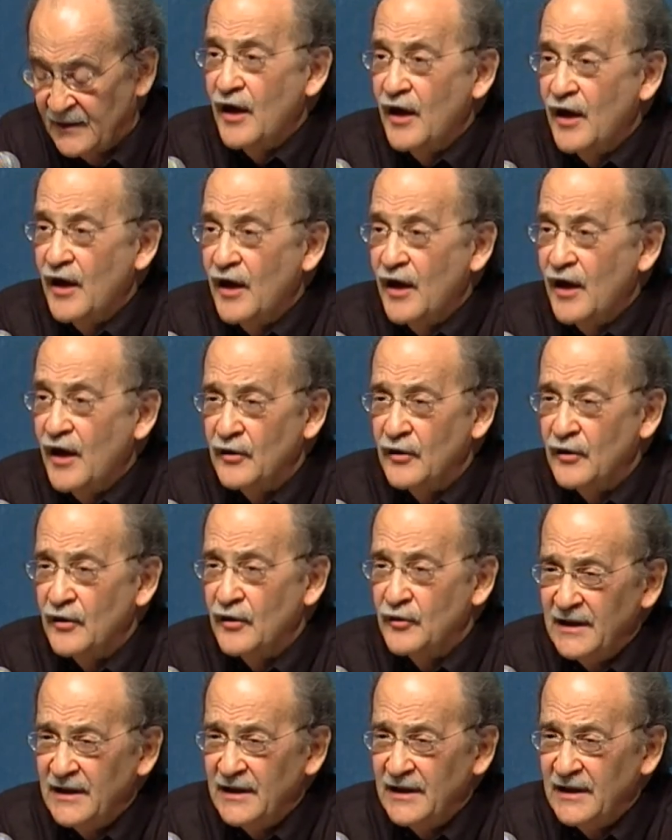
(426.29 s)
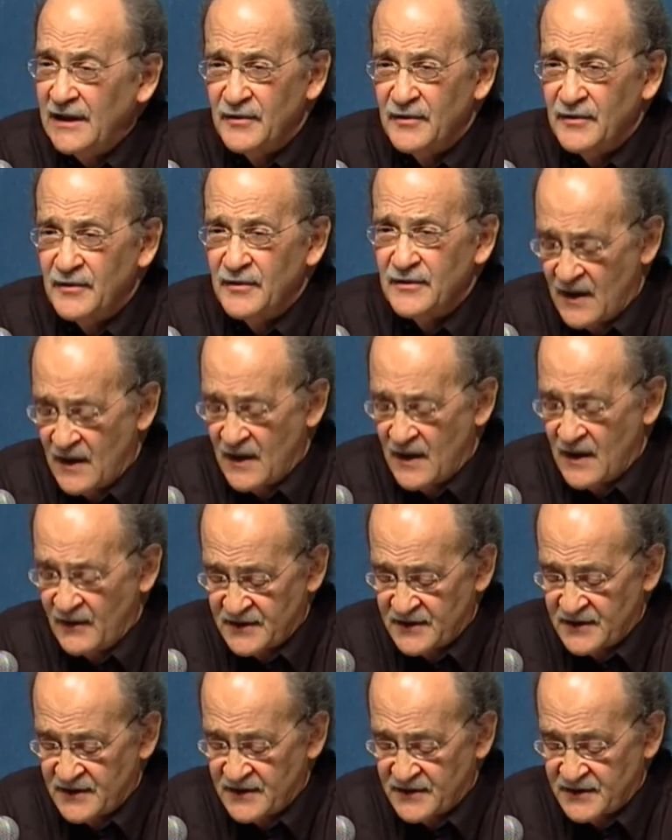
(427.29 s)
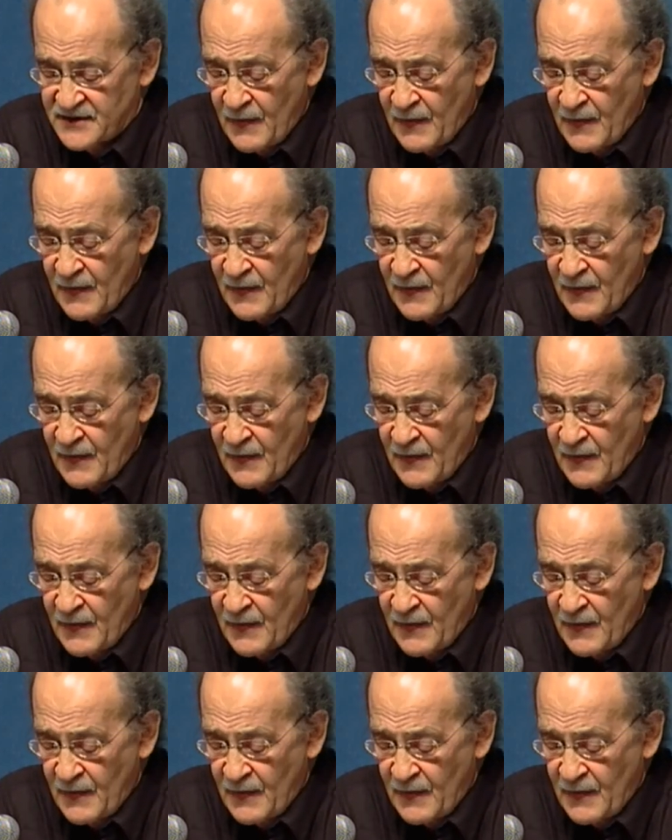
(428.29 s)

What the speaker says: Concrete labor is obvious.